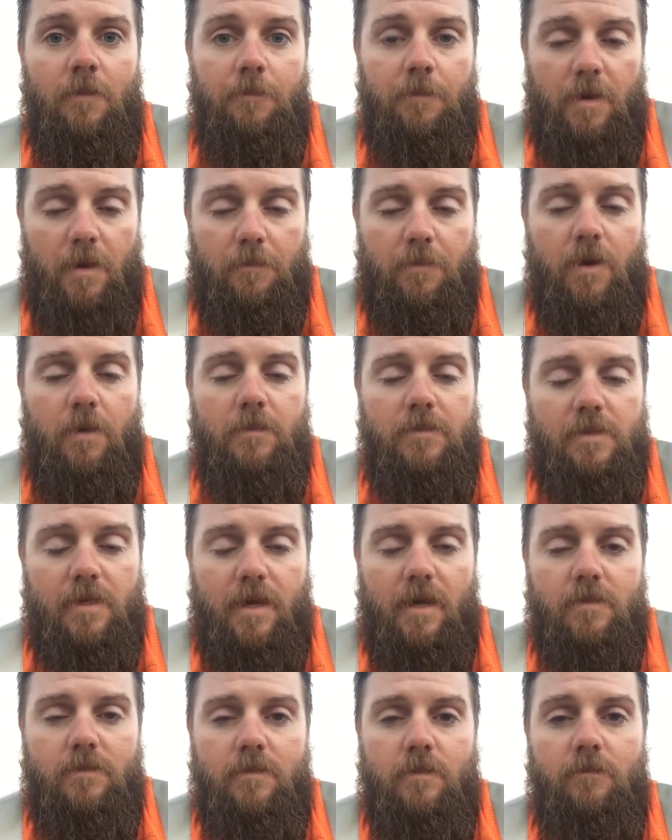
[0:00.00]
But I promise I
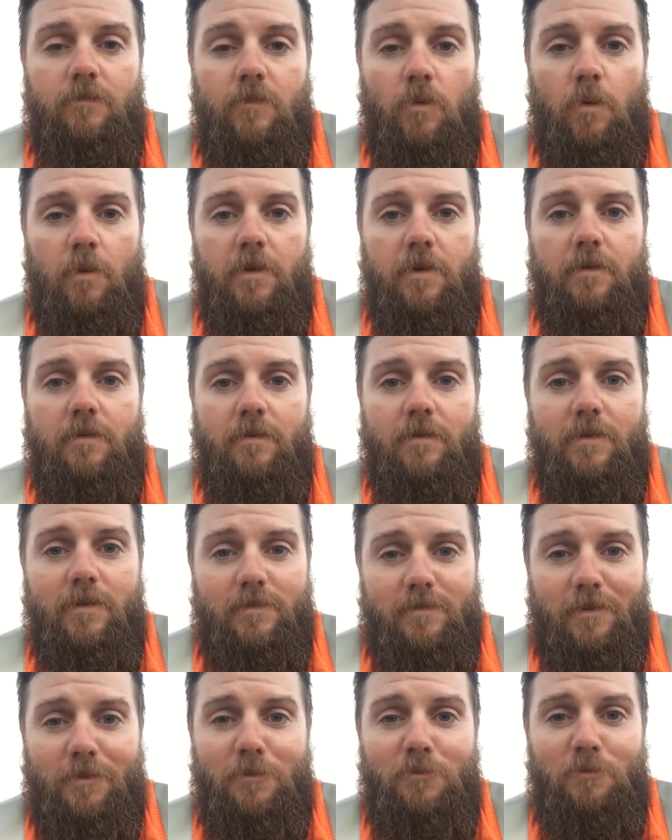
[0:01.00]
got something for you, and
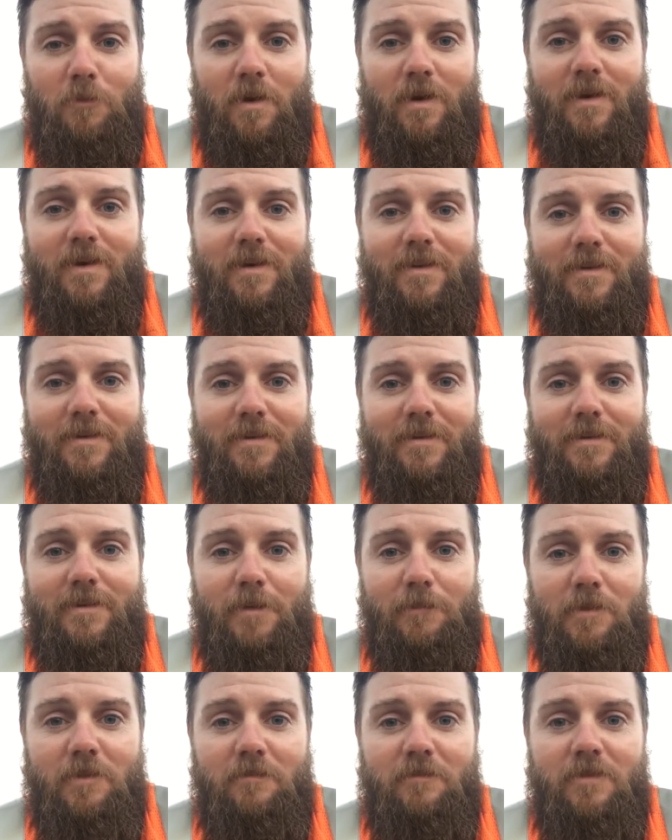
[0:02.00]
it's on its way,
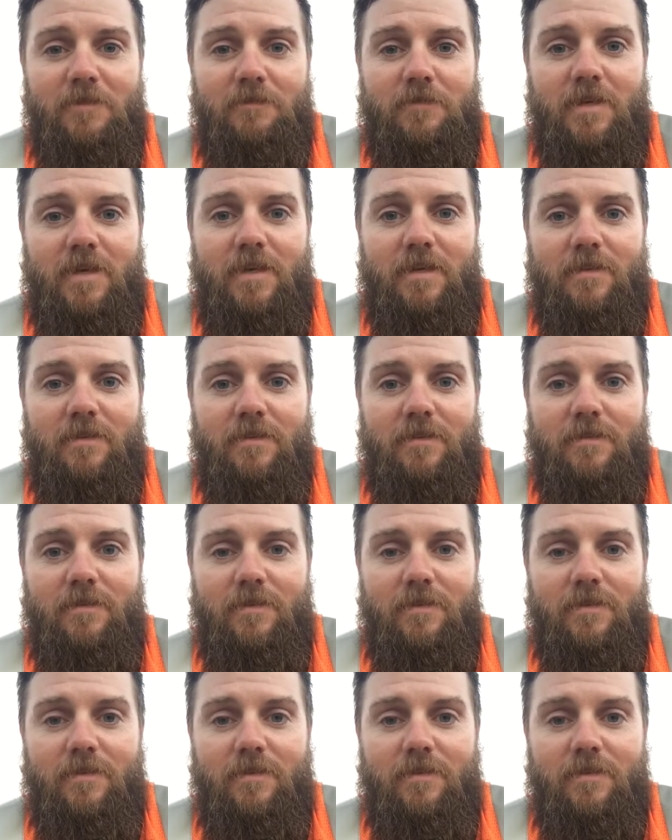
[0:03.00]
coming the 15th.